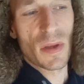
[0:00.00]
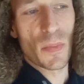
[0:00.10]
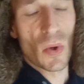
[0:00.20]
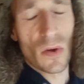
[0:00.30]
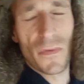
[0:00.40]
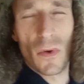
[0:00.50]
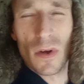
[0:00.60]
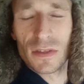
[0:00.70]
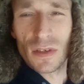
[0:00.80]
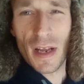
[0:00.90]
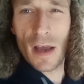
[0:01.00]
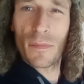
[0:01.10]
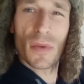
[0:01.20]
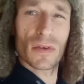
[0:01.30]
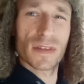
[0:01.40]
beautiful. It's gonna
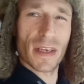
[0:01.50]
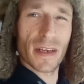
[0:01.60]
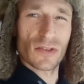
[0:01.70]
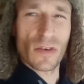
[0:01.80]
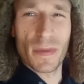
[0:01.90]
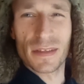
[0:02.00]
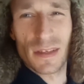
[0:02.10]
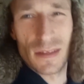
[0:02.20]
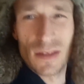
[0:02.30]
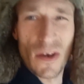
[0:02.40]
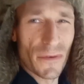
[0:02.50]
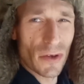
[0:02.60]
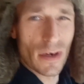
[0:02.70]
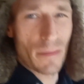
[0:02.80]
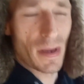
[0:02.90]
have music instruments and stuff, you
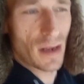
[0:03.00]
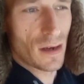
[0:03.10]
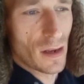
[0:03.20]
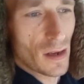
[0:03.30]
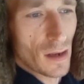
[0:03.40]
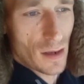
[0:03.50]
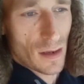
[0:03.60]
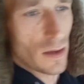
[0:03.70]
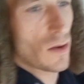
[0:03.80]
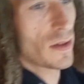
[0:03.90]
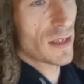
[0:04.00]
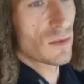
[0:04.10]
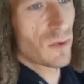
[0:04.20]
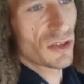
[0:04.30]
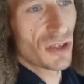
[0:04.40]
know what I mean?
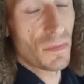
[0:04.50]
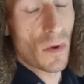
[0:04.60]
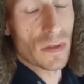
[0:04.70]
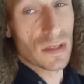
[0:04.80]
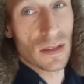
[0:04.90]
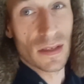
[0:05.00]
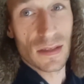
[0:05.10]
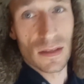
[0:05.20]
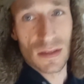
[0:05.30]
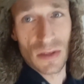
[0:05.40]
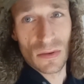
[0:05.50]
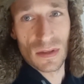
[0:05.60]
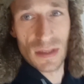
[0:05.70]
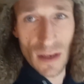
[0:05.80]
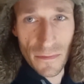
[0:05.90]
That's what she mostly listens to,
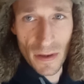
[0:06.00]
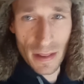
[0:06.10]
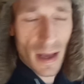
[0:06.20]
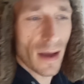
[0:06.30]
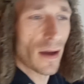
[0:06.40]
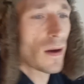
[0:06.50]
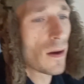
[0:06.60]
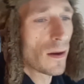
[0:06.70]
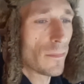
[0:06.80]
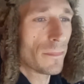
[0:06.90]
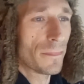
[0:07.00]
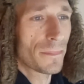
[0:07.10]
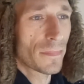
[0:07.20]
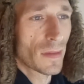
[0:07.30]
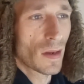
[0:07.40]
is stuff like that.
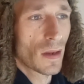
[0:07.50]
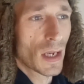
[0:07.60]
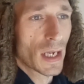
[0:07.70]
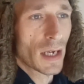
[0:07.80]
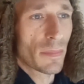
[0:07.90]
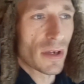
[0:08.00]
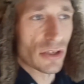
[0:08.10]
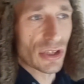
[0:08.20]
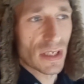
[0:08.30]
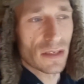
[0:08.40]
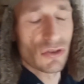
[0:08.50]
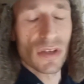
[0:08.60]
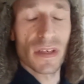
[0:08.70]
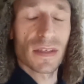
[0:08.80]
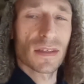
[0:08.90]
But she
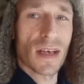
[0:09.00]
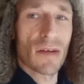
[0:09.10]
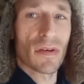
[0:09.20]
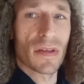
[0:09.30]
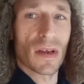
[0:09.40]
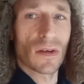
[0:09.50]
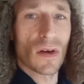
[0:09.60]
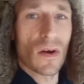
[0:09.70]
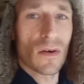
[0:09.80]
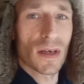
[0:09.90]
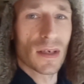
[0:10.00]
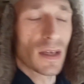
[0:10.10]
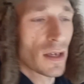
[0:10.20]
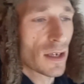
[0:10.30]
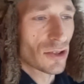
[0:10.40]
listens to everything, and
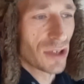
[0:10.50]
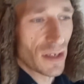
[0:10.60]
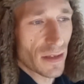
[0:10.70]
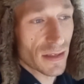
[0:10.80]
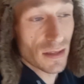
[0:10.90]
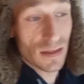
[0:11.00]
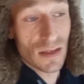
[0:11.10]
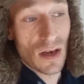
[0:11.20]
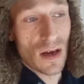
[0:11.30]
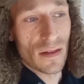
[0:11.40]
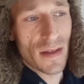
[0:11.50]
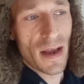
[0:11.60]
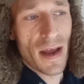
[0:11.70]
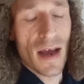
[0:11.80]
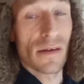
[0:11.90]
she listens to,
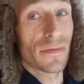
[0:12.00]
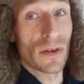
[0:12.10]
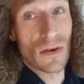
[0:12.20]
they have